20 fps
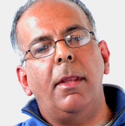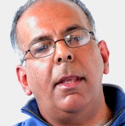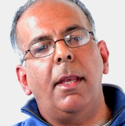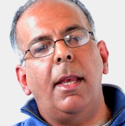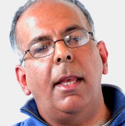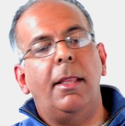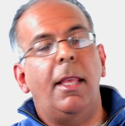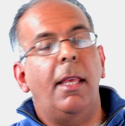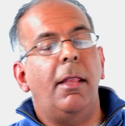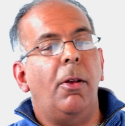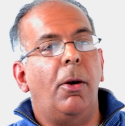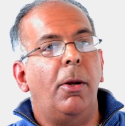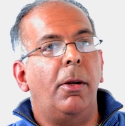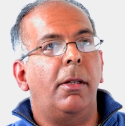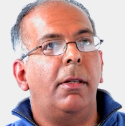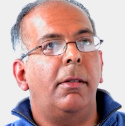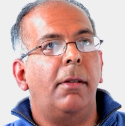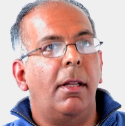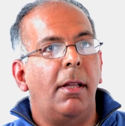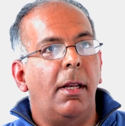and they
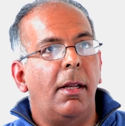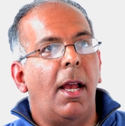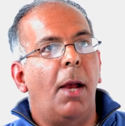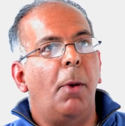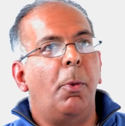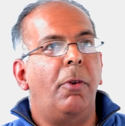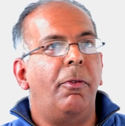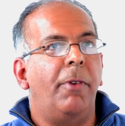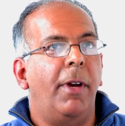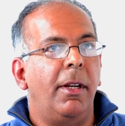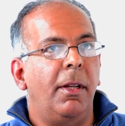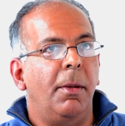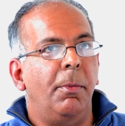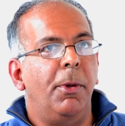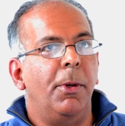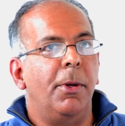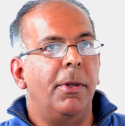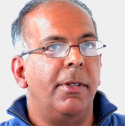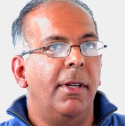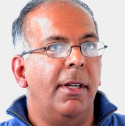thought I would find
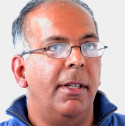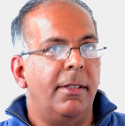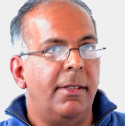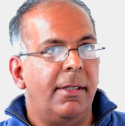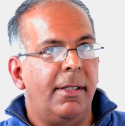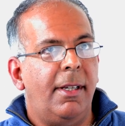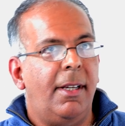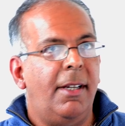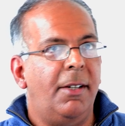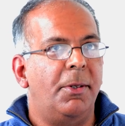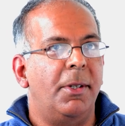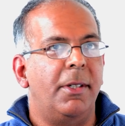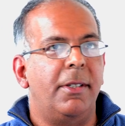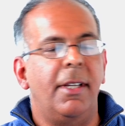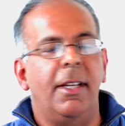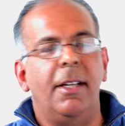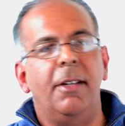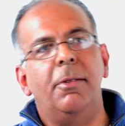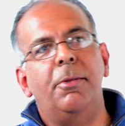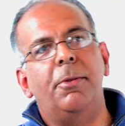computer science
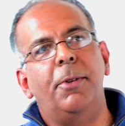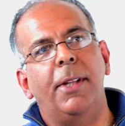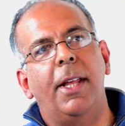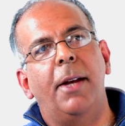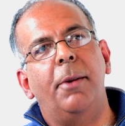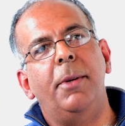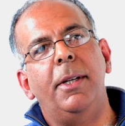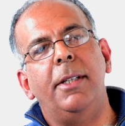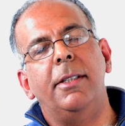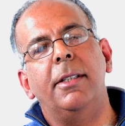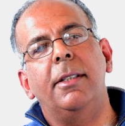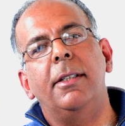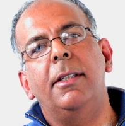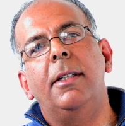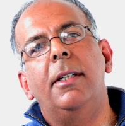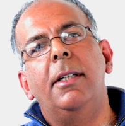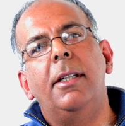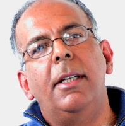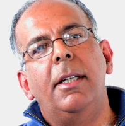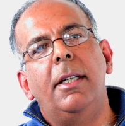interesting for that reason.
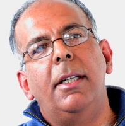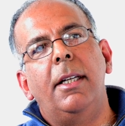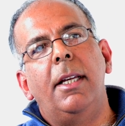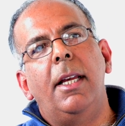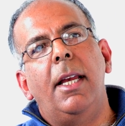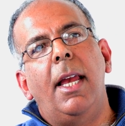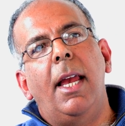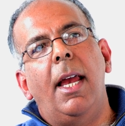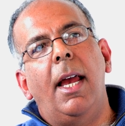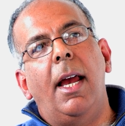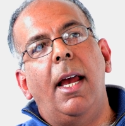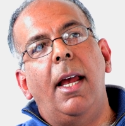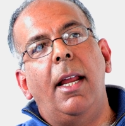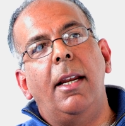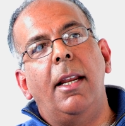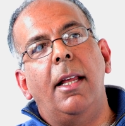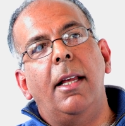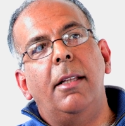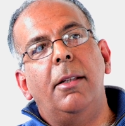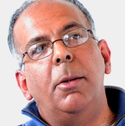
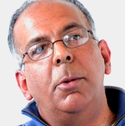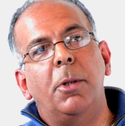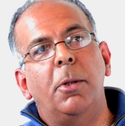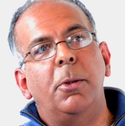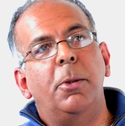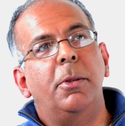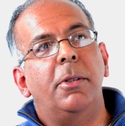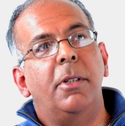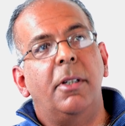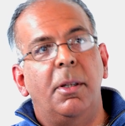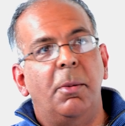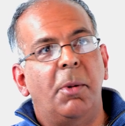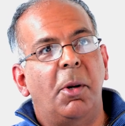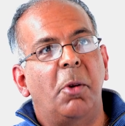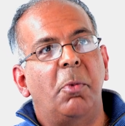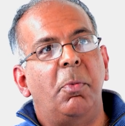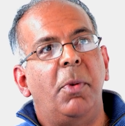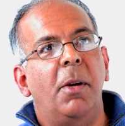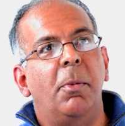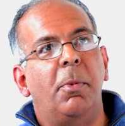And there was also a certain amount
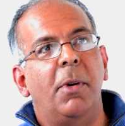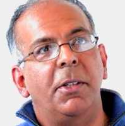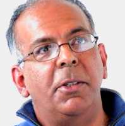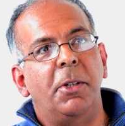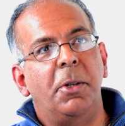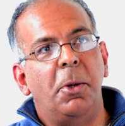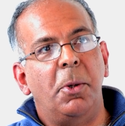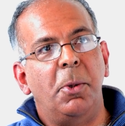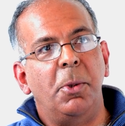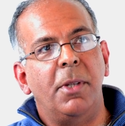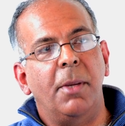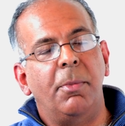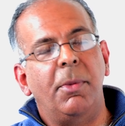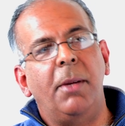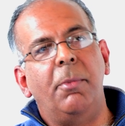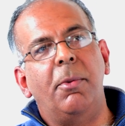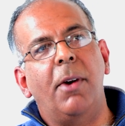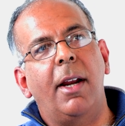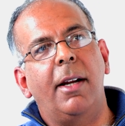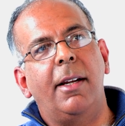of peer pressure to do
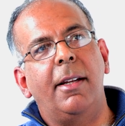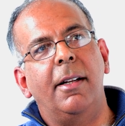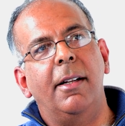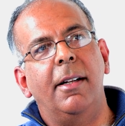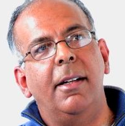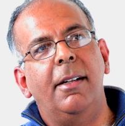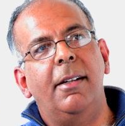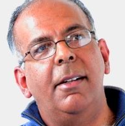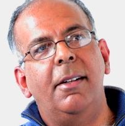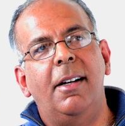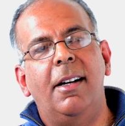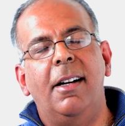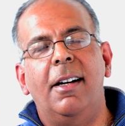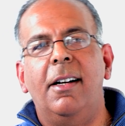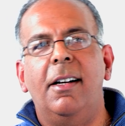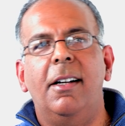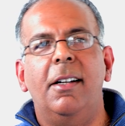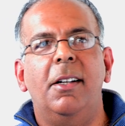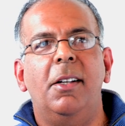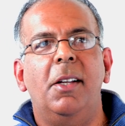something practical,
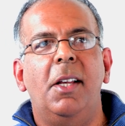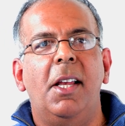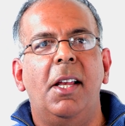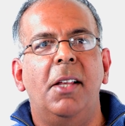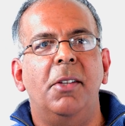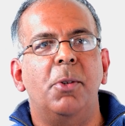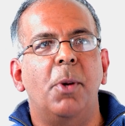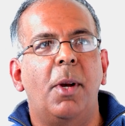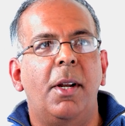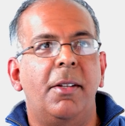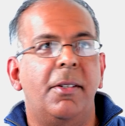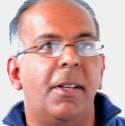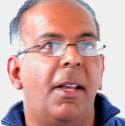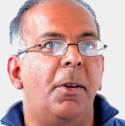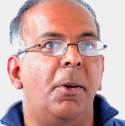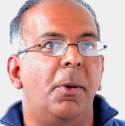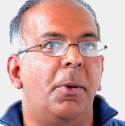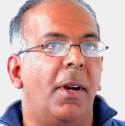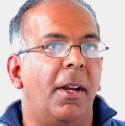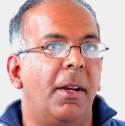and so I decided
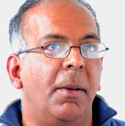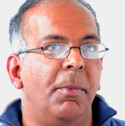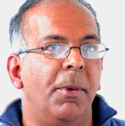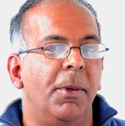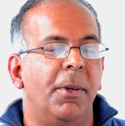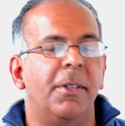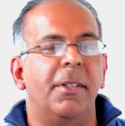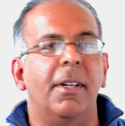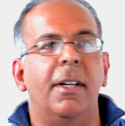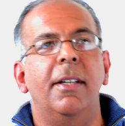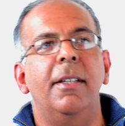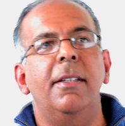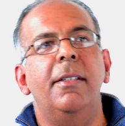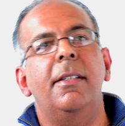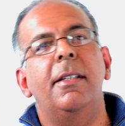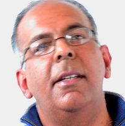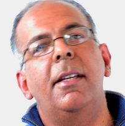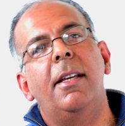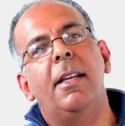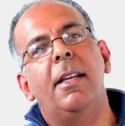to try computer science.